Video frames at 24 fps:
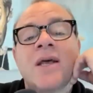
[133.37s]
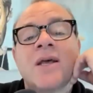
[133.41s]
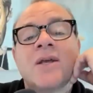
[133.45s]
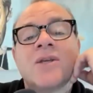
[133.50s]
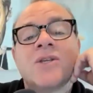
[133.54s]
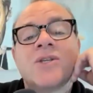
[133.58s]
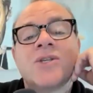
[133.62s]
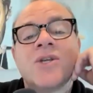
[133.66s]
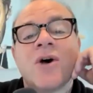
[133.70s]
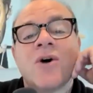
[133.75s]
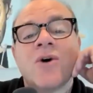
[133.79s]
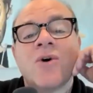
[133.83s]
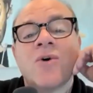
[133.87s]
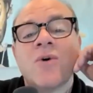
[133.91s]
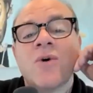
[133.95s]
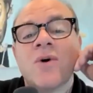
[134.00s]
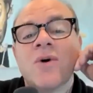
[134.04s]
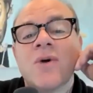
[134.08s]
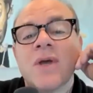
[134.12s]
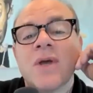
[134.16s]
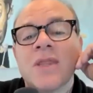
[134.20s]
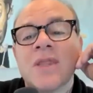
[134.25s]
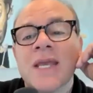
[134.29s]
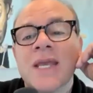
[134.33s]
So
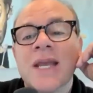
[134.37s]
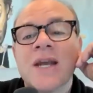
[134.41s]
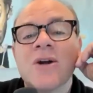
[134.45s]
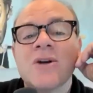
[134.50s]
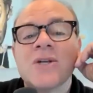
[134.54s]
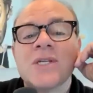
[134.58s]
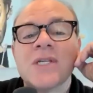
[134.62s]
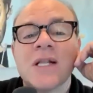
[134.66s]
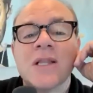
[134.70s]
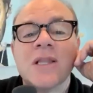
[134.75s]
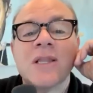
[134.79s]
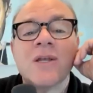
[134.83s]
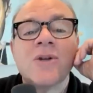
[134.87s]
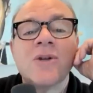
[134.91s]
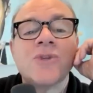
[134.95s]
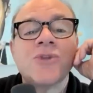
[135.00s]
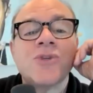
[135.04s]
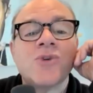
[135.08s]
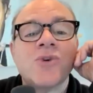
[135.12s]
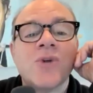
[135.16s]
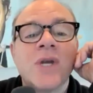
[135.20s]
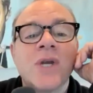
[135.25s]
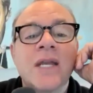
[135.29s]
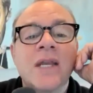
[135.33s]
here's a little
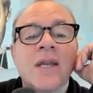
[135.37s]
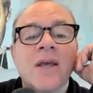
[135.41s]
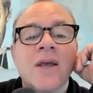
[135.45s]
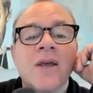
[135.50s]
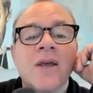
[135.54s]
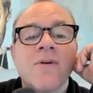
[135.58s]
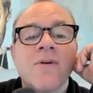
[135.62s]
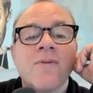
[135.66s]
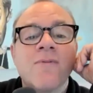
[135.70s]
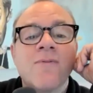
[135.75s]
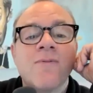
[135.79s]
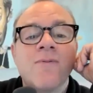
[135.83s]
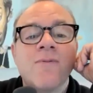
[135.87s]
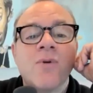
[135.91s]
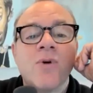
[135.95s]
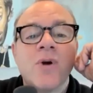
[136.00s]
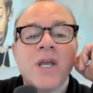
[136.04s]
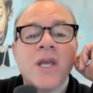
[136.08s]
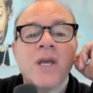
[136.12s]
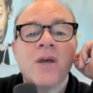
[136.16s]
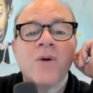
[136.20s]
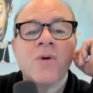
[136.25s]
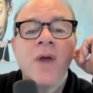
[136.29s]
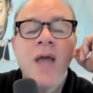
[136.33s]
treat for
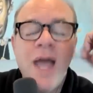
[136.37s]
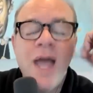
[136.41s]
you.